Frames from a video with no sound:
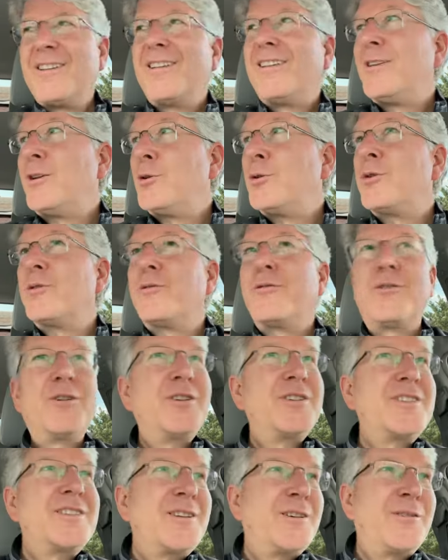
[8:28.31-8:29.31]

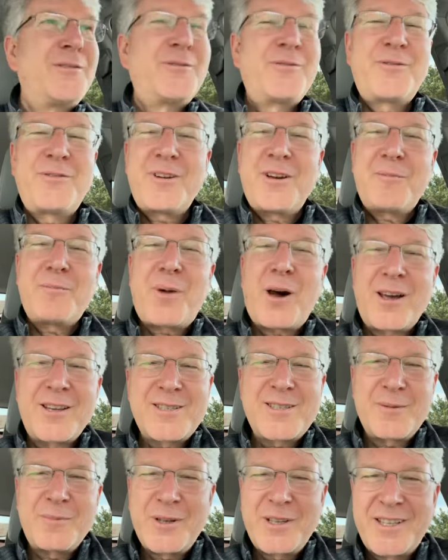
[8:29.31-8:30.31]
universe of
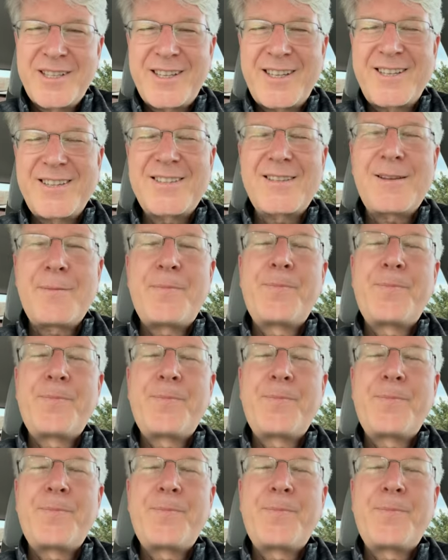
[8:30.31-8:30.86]
possibilities.